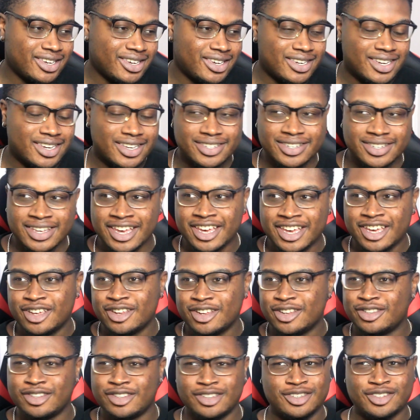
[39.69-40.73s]
He does
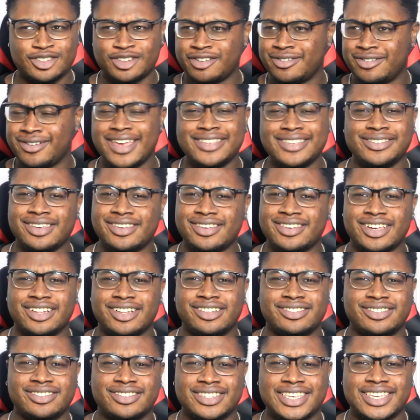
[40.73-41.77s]
these crazy
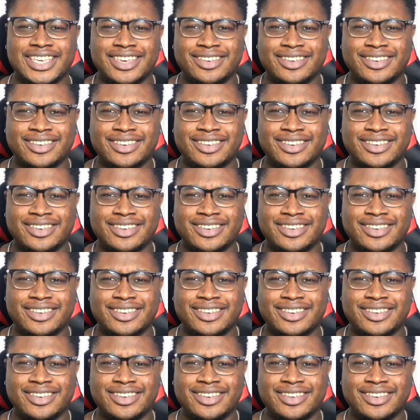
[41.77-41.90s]
challenges,